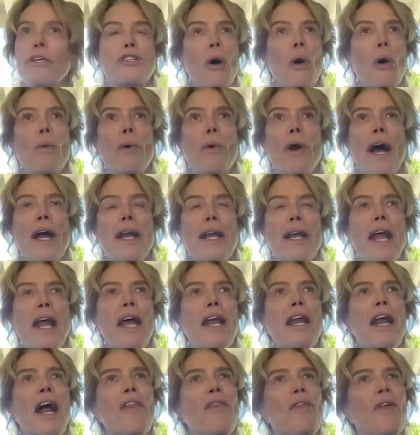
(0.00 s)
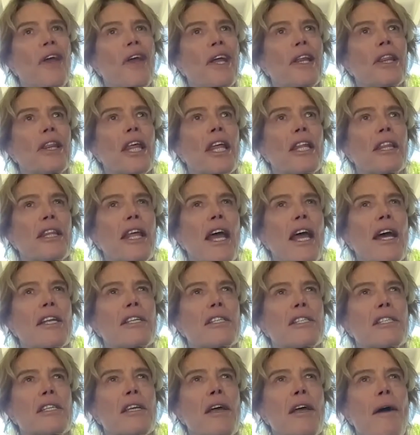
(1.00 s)
so right. And I think
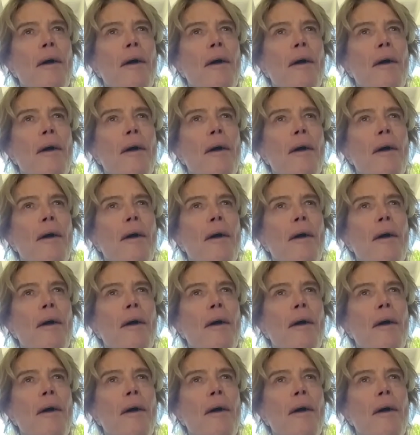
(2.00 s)
it